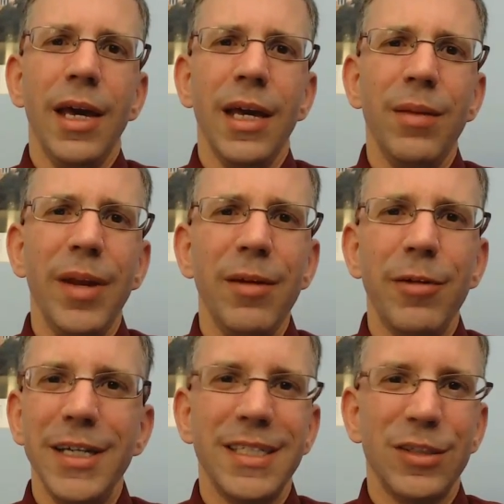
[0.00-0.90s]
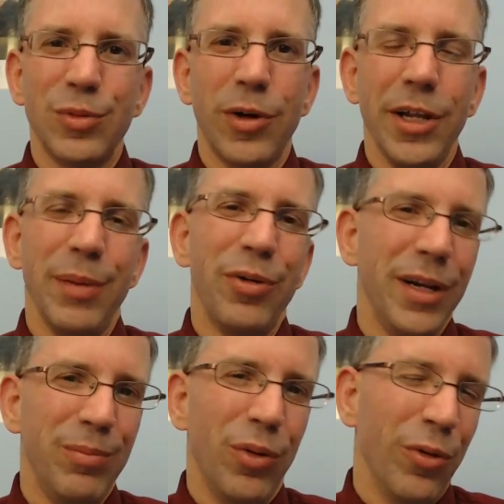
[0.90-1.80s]
In many ways, this was probably a
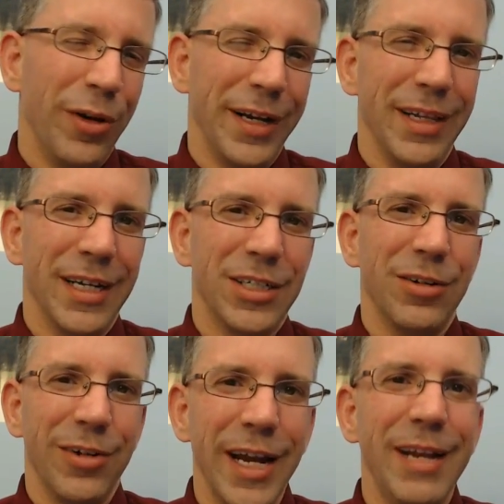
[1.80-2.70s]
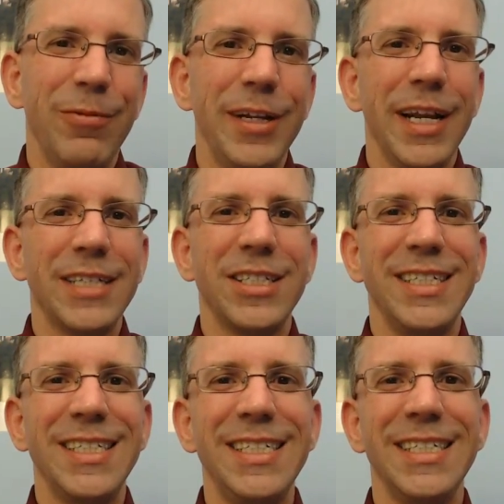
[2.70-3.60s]
pretty boring lecture, right? We didn't
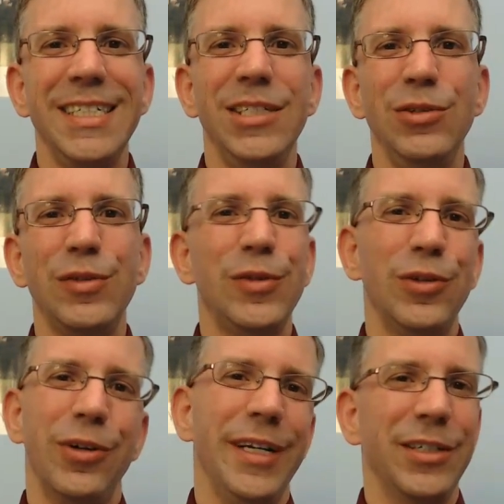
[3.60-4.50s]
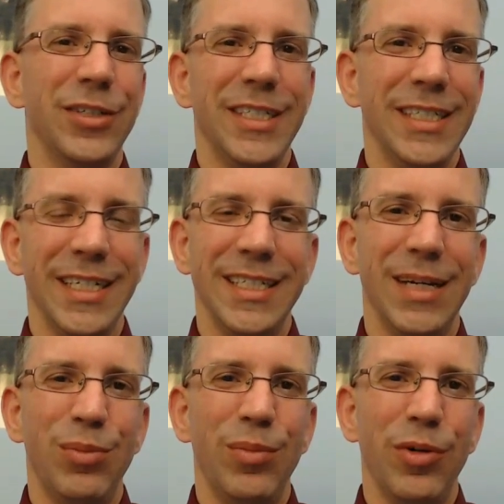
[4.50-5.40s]
actually see any useful or interesting
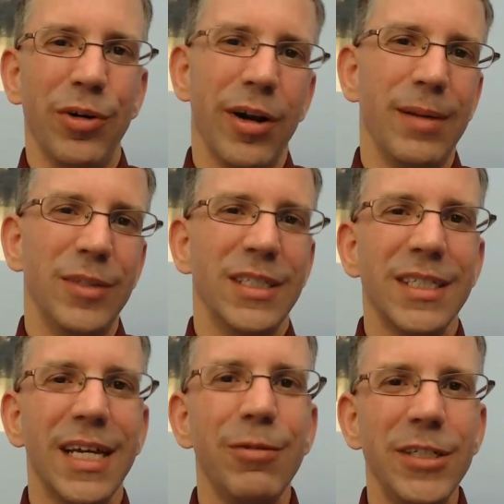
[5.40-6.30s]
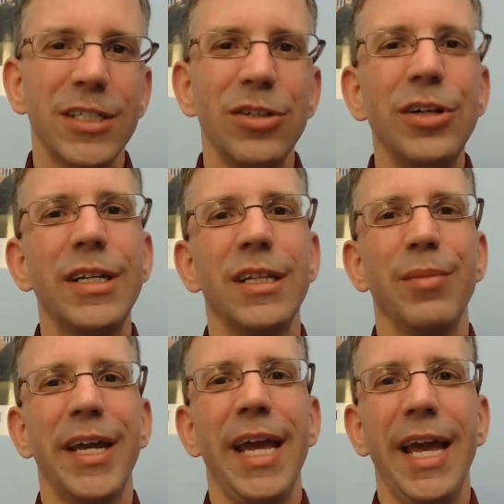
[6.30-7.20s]
example programs. Instead, we just looked at the
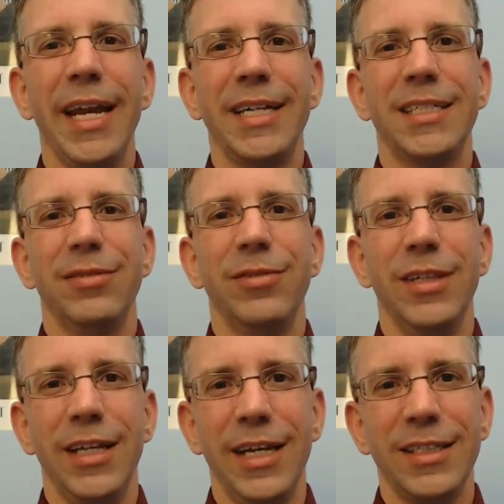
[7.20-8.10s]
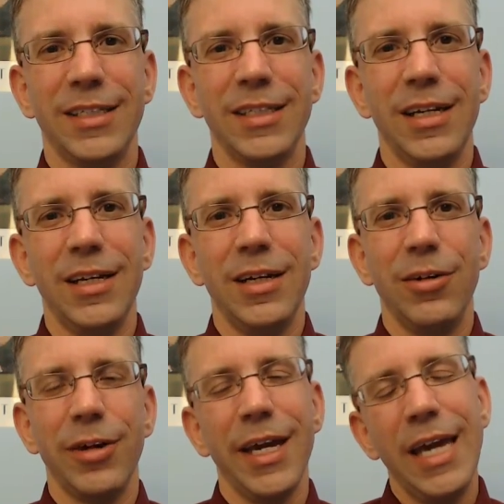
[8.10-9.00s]
mechanics of lists.
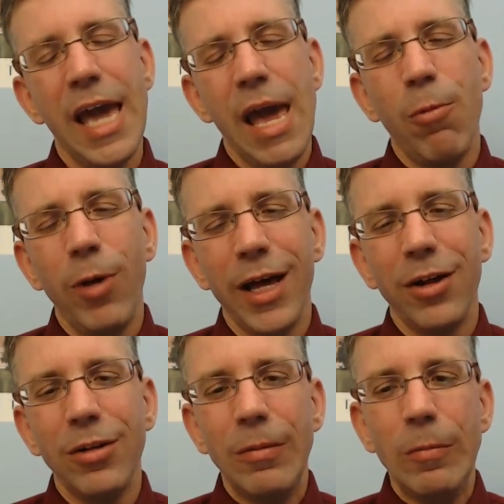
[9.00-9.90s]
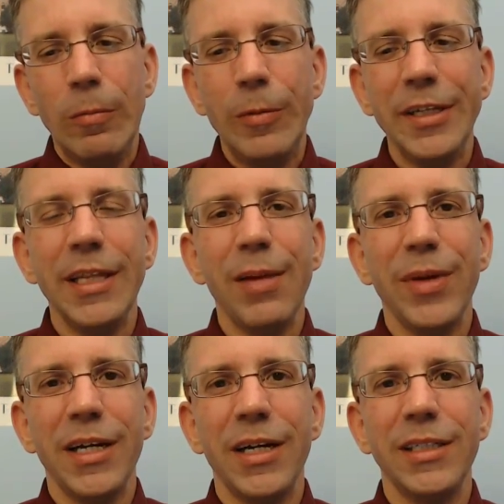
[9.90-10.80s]
Okay, well, we did that
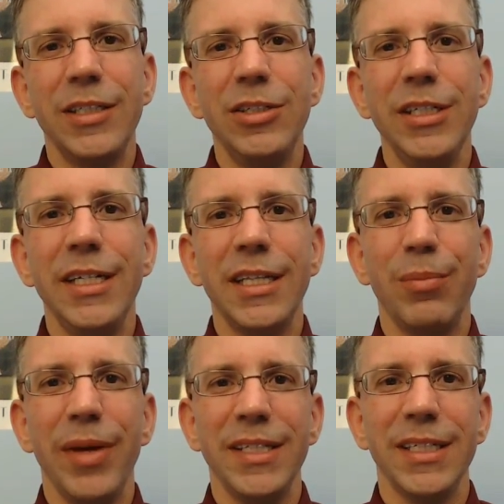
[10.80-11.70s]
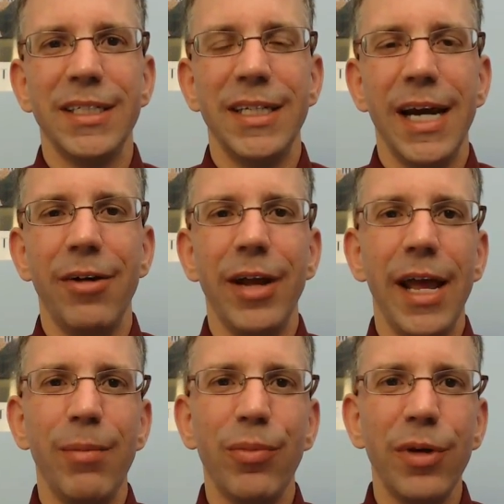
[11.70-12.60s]
because you need to get the basics down,
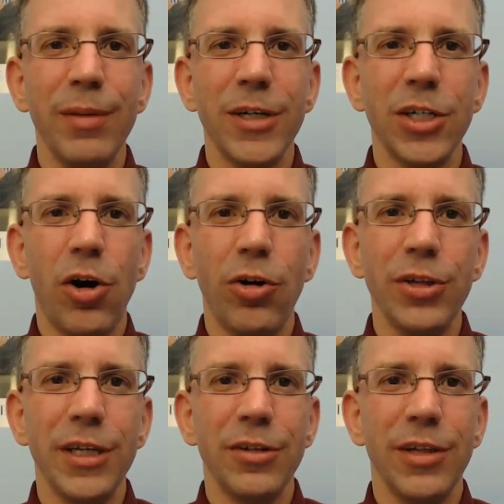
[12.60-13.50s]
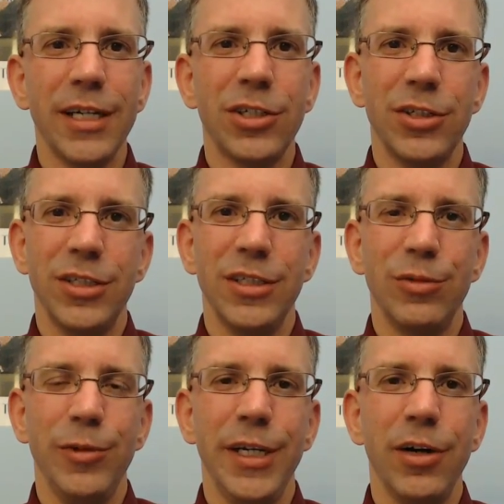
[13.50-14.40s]
and pretty much all the other lectures
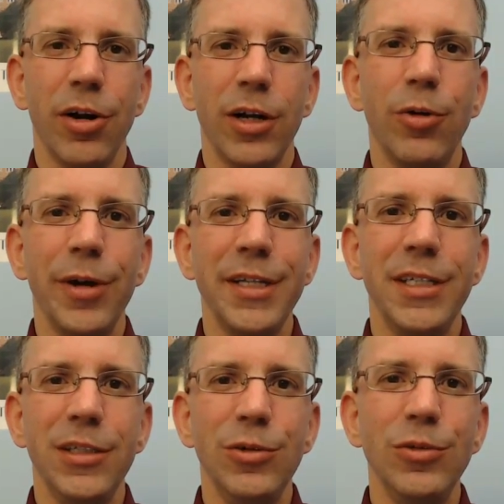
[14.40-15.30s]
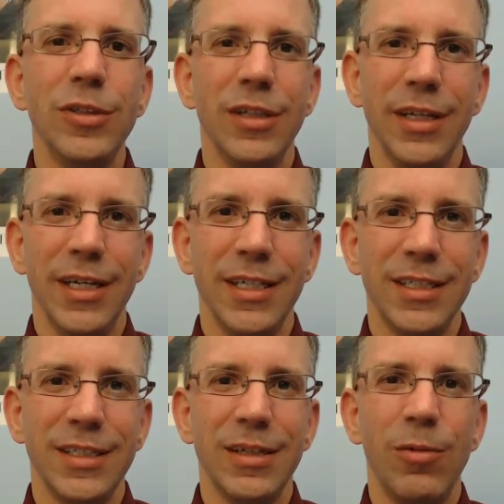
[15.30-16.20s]
this week are going to use
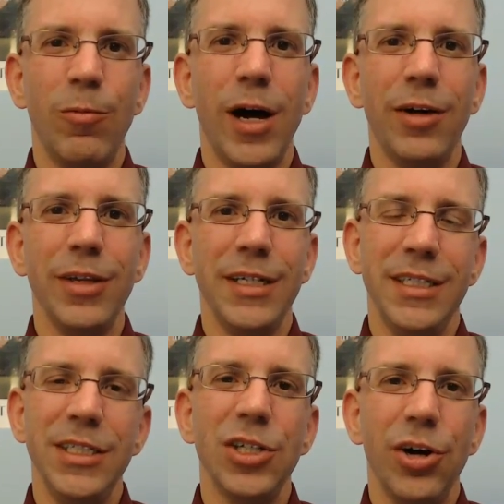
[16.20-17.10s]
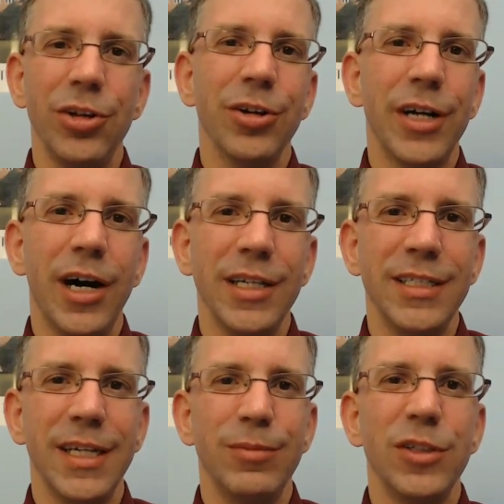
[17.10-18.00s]
lists while they teach other
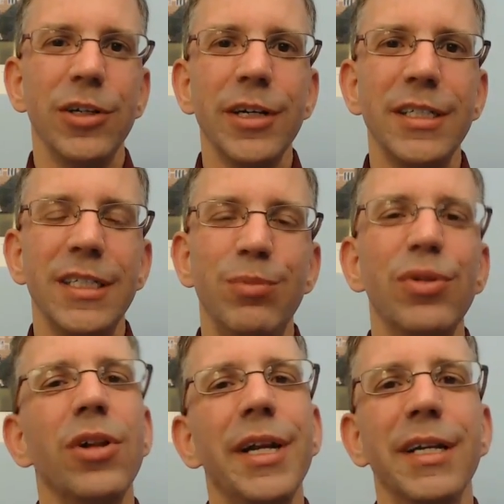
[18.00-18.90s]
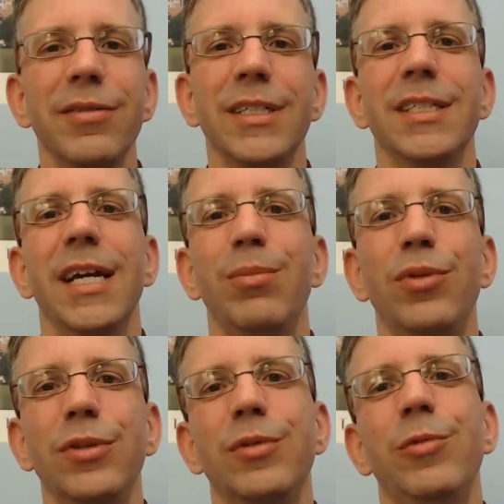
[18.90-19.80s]
concepts. So you're going to see plenty of
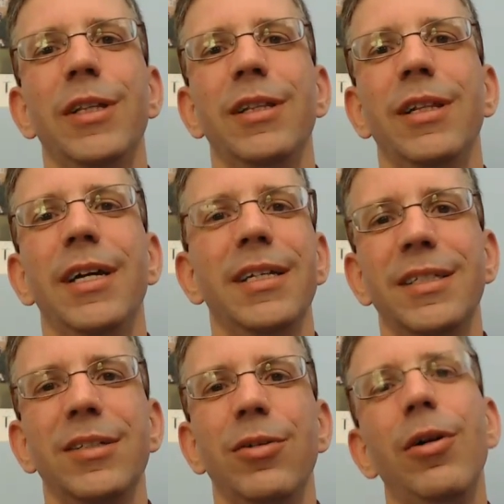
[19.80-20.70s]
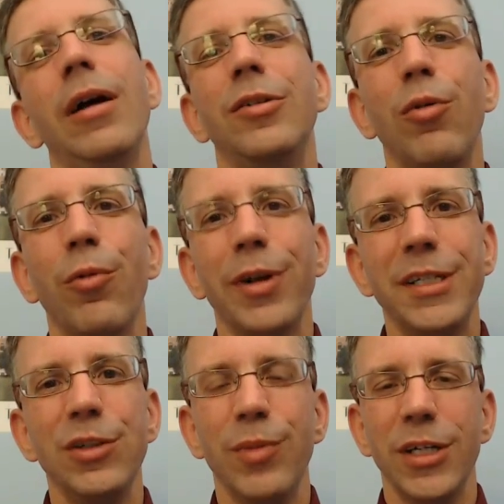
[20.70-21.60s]
examples with lists, so don't
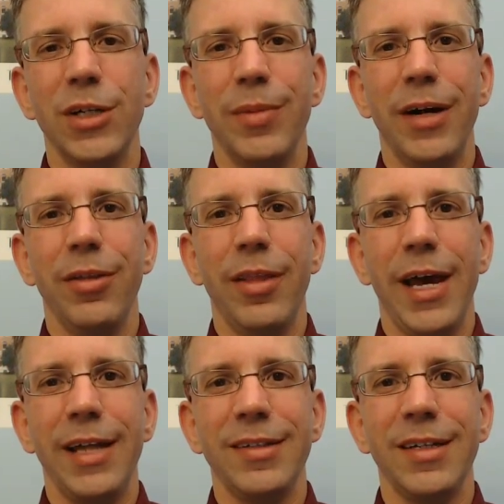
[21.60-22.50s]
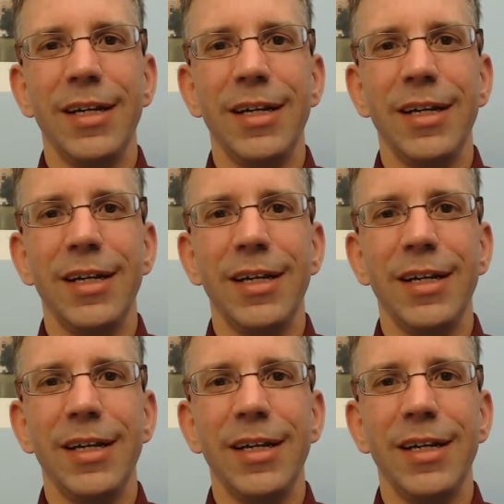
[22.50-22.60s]
worry too much about that.